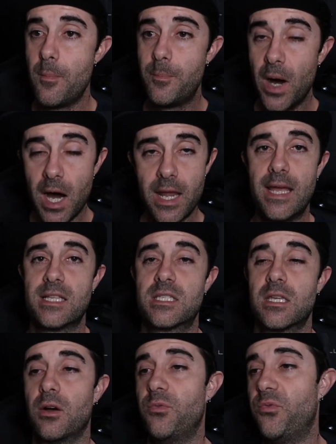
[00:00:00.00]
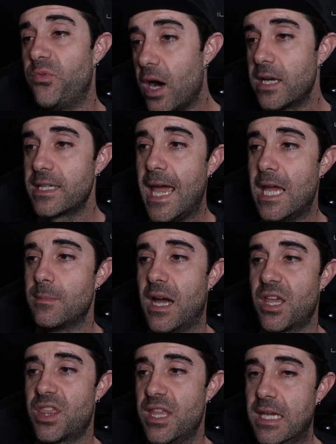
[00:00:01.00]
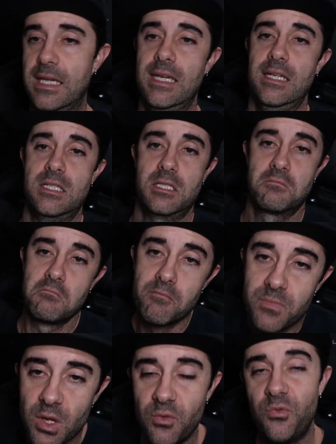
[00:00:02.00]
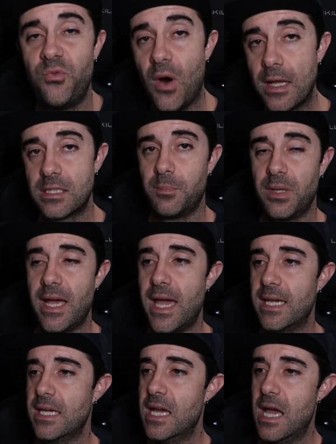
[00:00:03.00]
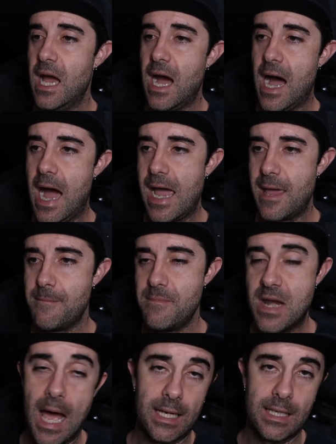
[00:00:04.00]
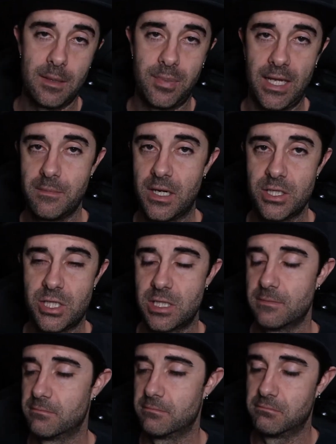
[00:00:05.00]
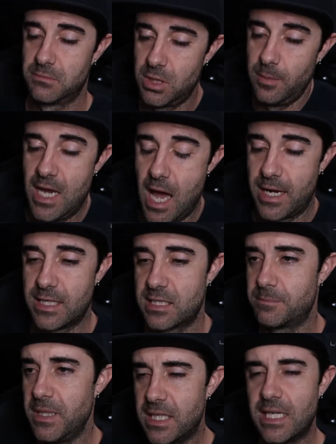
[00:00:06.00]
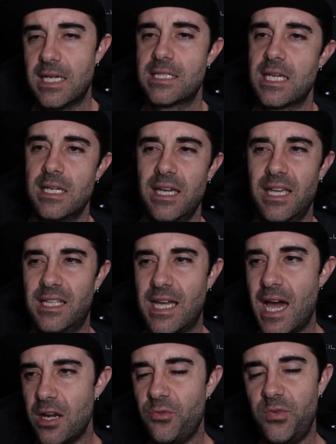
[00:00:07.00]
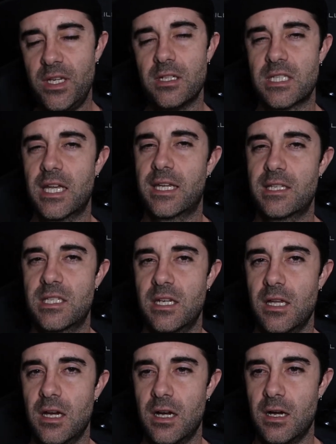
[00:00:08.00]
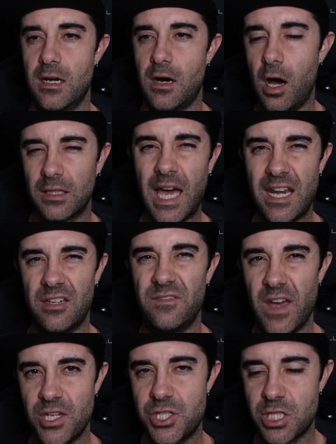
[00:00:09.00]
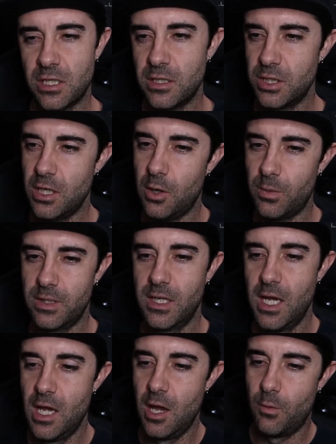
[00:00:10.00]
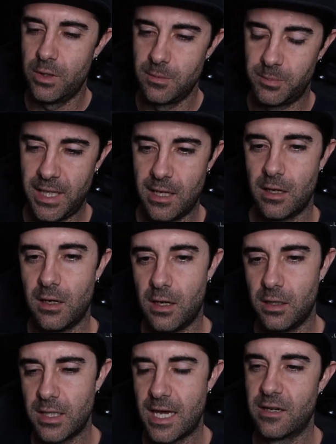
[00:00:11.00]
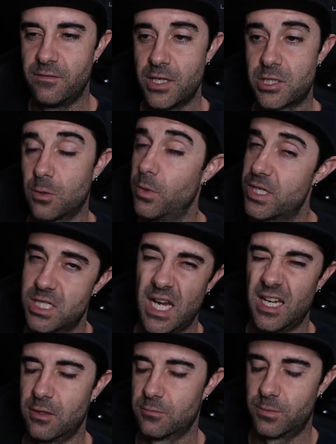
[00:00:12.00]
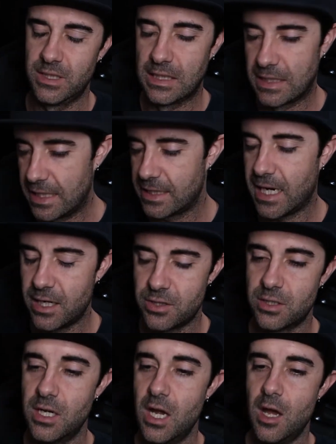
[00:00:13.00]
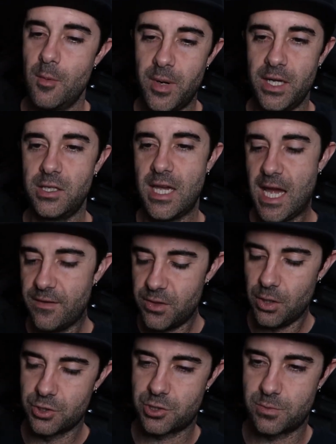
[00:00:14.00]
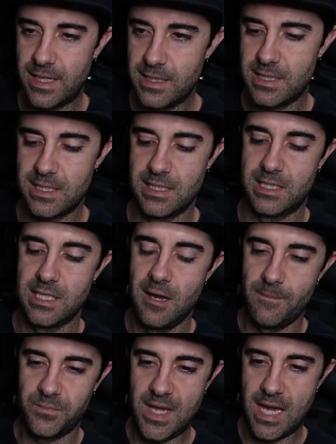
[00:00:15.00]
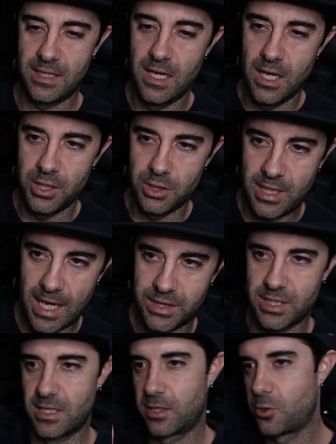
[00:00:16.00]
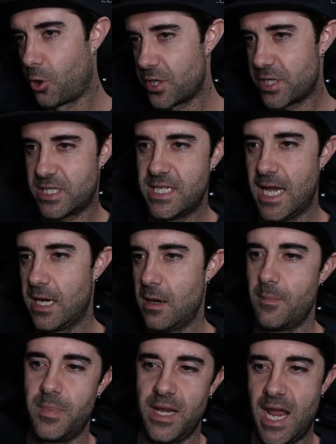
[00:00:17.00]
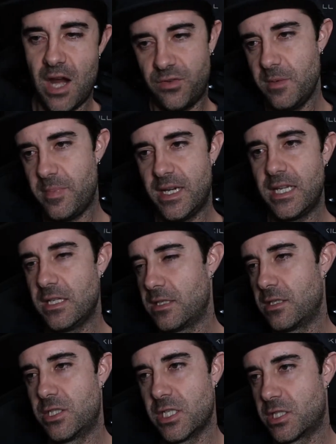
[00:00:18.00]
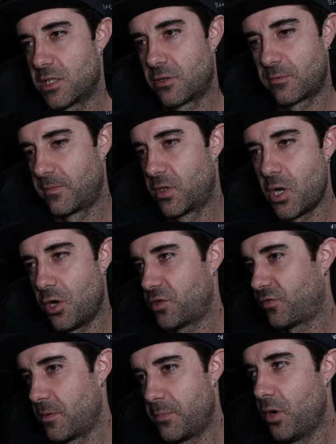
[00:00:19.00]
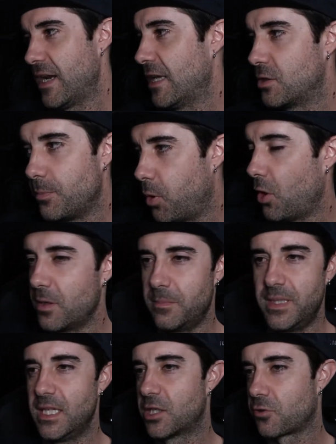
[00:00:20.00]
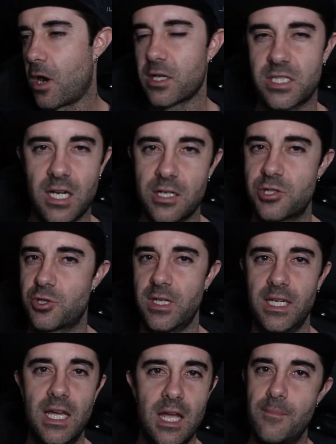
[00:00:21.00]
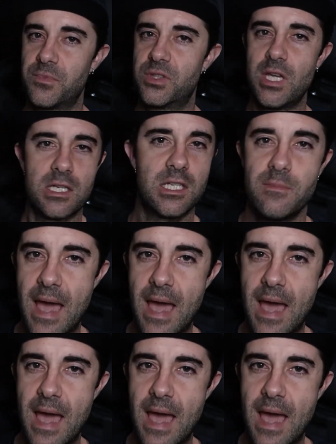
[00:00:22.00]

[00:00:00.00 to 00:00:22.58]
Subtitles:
But it's a fun game. I think it's fun to play. I am not gonna play much, to be honest, because it kind of feels like it's an online adventure. You know, when you play an online adventure, which I don't really like either, but you have those races that you got the course set, but everybody just goes from point A to point B, cross country, doesn't